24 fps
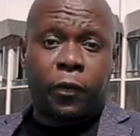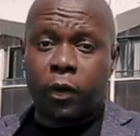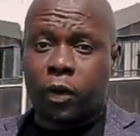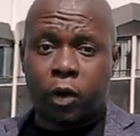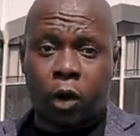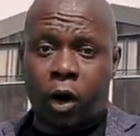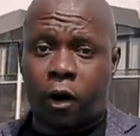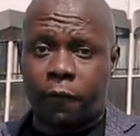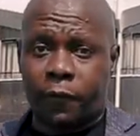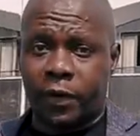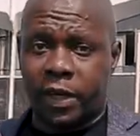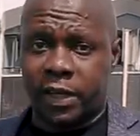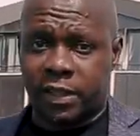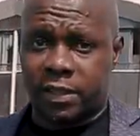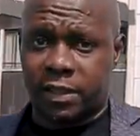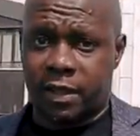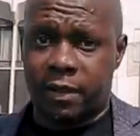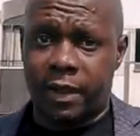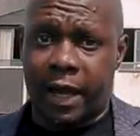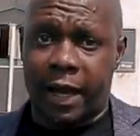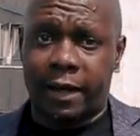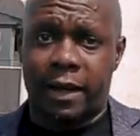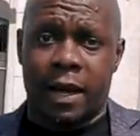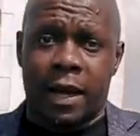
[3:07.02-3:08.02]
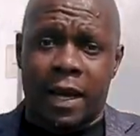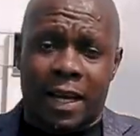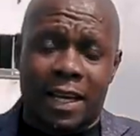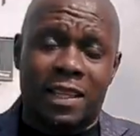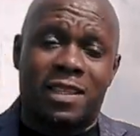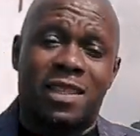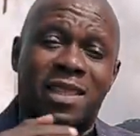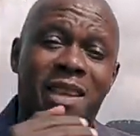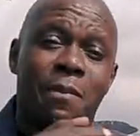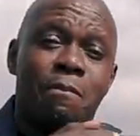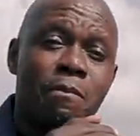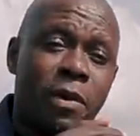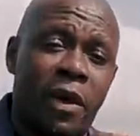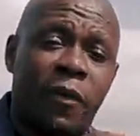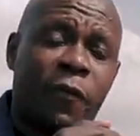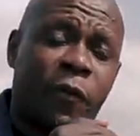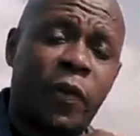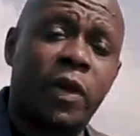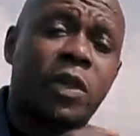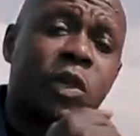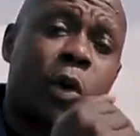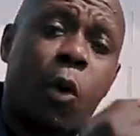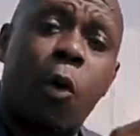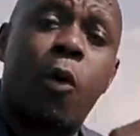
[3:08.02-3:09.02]
full confidence in that. It's the
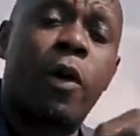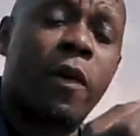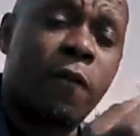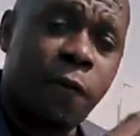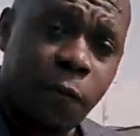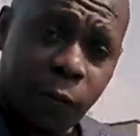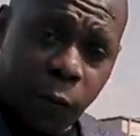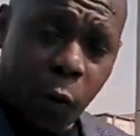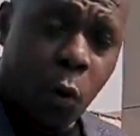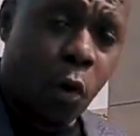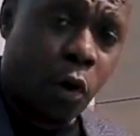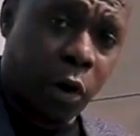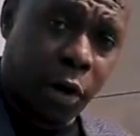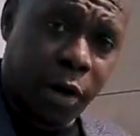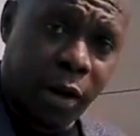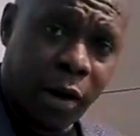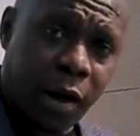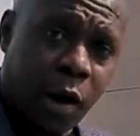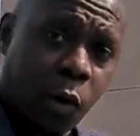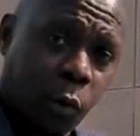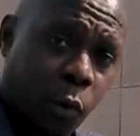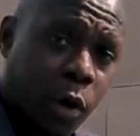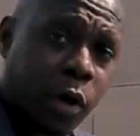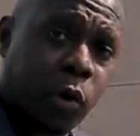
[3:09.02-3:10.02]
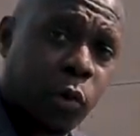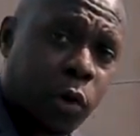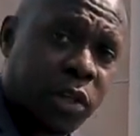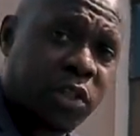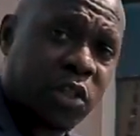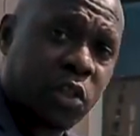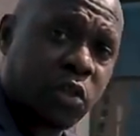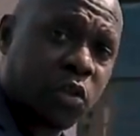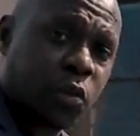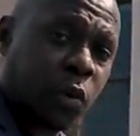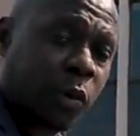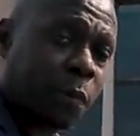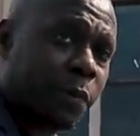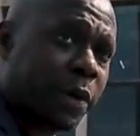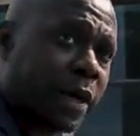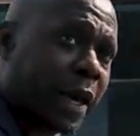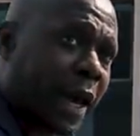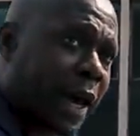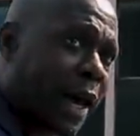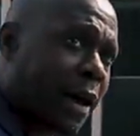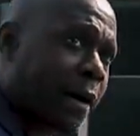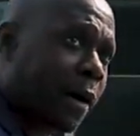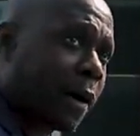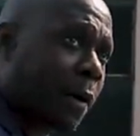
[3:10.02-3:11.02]
midfield going forward where questions will be
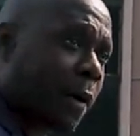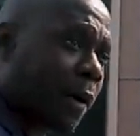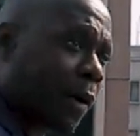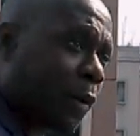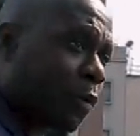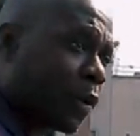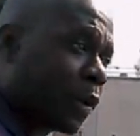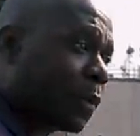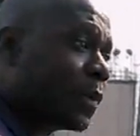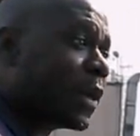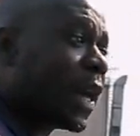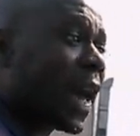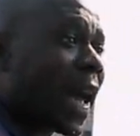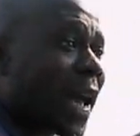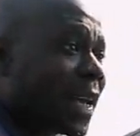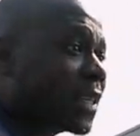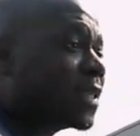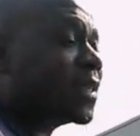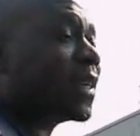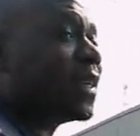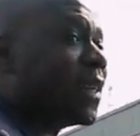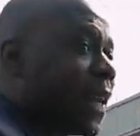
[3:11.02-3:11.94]
asked